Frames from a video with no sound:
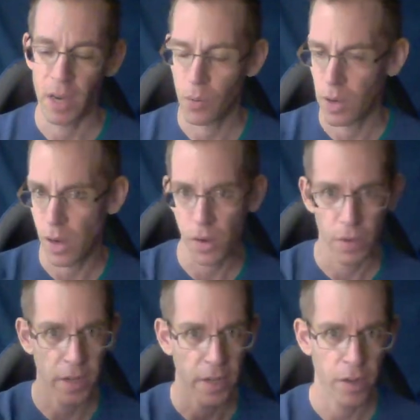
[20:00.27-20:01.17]
that we're
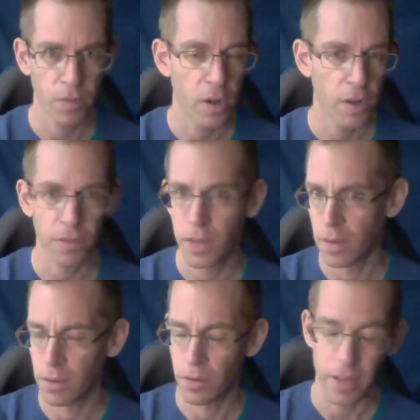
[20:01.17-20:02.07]
already involved
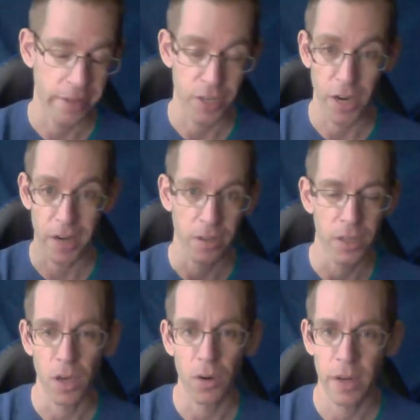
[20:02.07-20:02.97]
in, or that the child
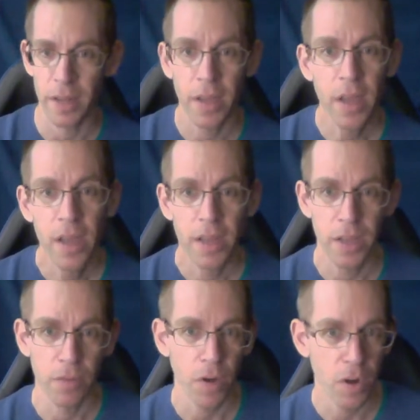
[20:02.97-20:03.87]
is already
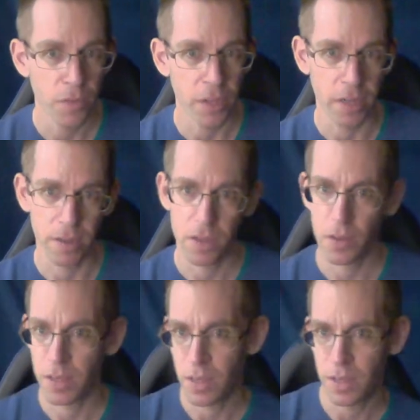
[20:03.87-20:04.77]
involved in.
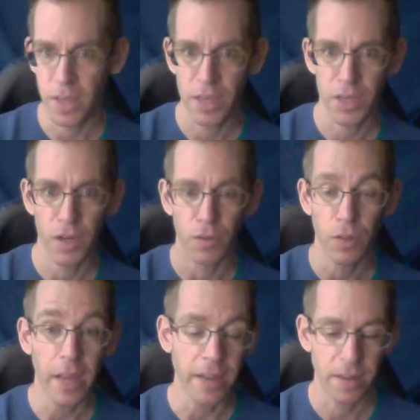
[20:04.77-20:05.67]
So the sensation of
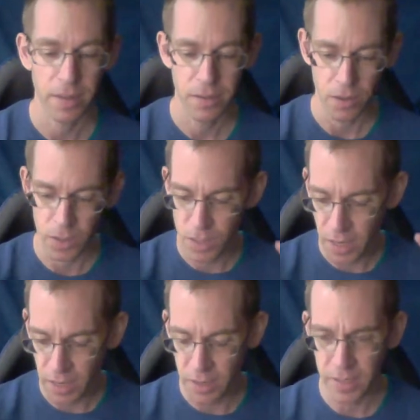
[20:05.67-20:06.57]
light, so the
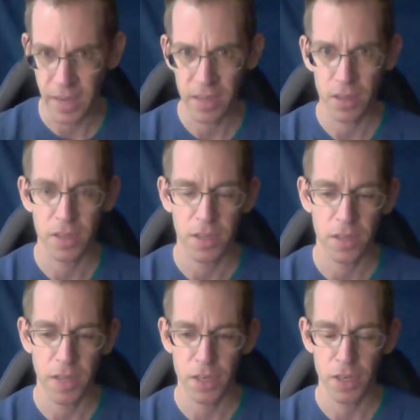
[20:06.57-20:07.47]
child has had this
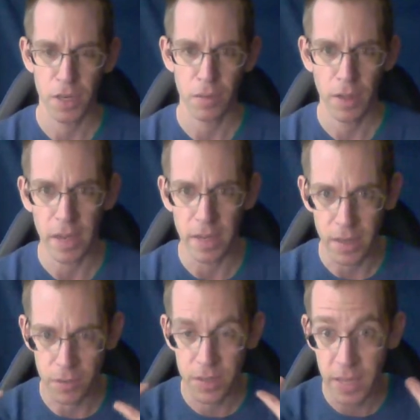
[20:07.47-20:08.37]
sensation of light,
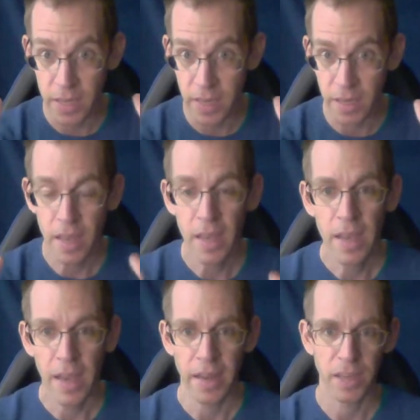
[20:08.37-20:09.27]
of seeing
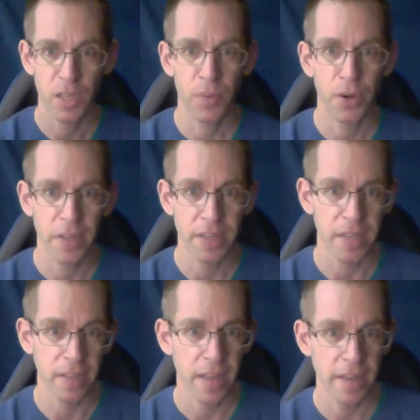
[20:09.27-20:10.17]
and
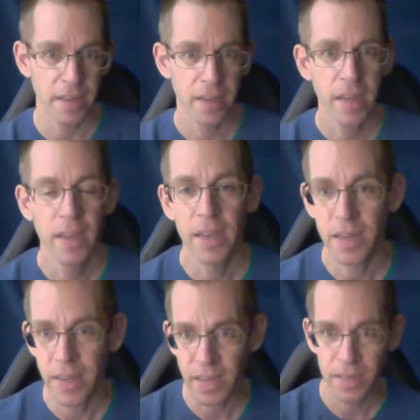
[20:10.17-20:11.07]
experiencing light,
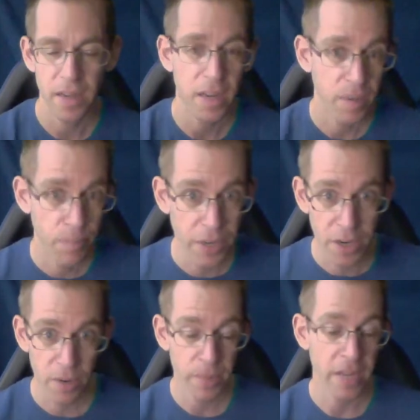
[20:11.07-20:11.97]
it takes on a
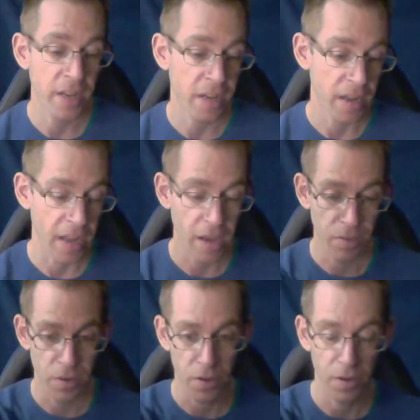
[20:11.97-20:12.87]
bigger meaning
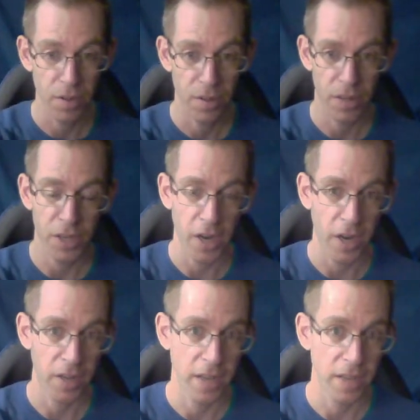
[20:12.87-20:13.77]
after the
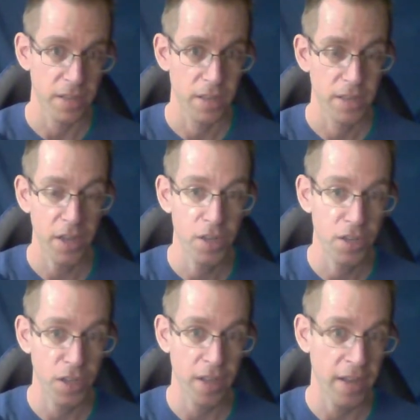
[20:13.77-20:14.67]
child has touched
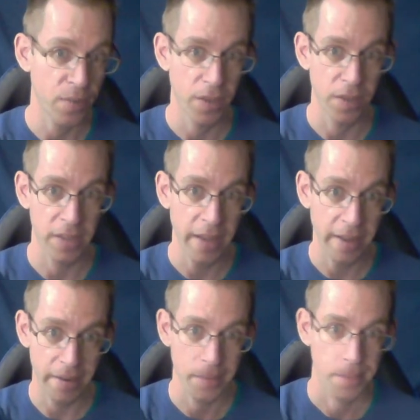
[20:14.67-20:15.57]
the light with his
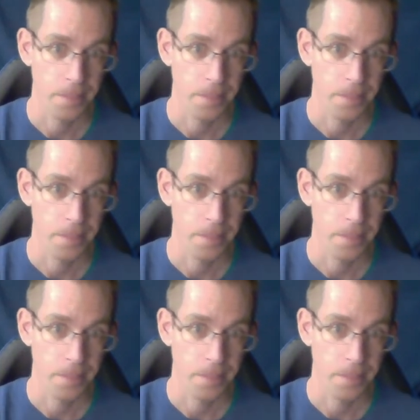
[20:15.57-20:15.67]
hand.